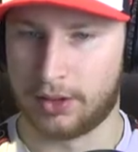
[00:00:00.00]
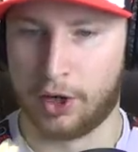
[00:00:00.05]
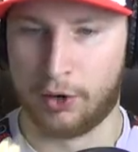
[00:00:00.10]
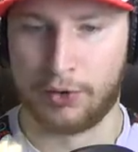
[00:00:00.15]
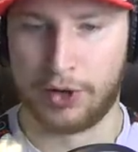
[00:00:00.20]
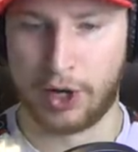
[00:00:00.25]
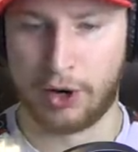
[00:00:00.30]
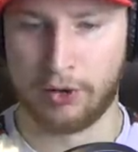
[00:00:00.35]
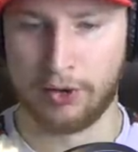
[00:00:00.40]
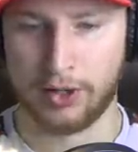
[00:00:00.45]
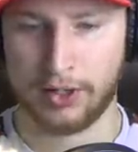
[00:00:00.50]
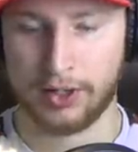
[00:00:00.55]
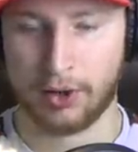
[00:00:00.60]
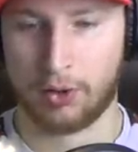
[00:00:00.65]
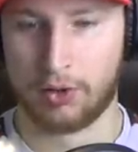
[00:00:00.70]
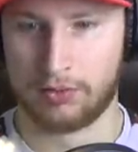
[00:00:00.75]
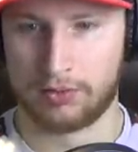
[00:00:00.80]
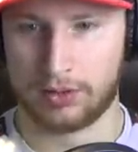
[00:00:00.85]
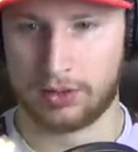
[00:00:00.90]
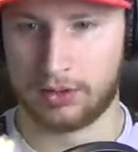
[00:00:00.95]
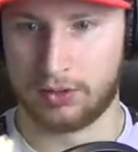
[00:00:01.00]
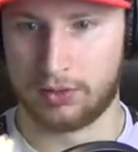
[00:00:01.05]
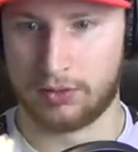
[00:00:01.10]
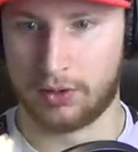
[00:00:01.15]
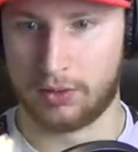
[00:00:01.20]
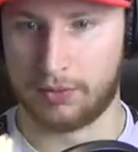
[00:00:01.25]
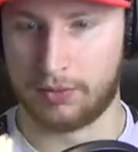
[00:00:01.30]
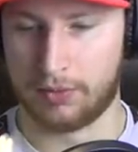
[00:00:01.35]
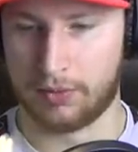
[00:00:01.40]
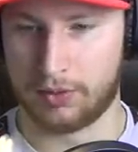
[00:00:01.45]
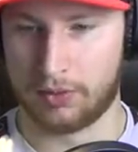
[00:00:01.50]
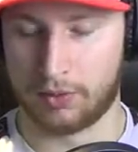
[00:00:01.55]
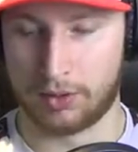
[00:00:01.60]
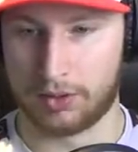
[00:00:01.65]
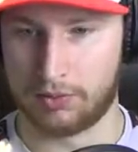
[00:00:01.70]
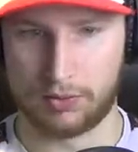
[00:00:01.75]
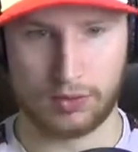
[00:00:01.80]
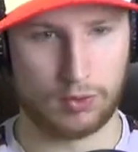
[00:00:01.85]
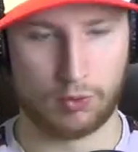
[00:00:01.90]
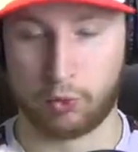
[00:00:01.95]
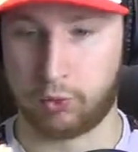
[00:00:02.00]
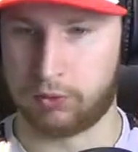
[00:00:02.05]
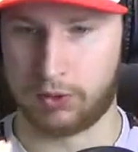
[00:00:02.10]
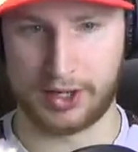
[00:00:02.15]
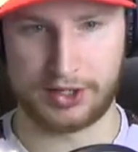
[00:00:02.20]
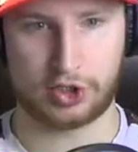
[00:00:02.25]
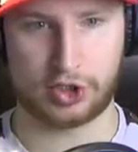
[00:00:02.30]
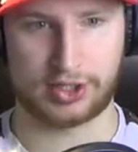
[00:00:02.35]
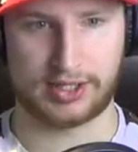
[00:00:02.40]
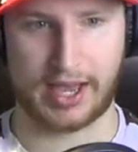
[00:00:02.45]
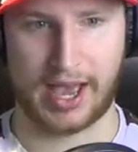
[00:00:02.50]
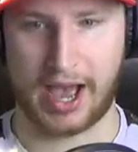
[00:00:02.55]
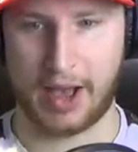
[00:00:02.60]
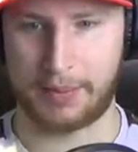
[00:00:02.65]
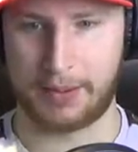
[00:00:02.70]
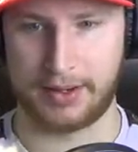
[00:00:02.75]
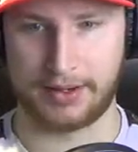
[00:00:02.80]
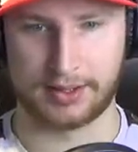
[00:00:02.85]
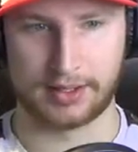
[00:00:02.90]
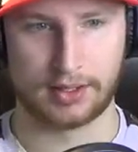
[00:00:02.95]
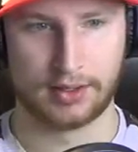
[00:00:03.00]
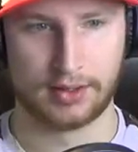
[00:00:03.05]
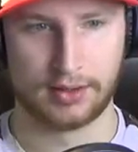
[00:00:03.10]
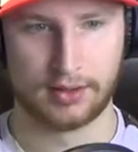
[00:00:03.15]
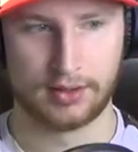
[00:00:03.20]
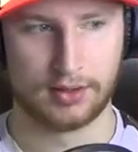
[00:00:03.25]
Oh, no. What just happened?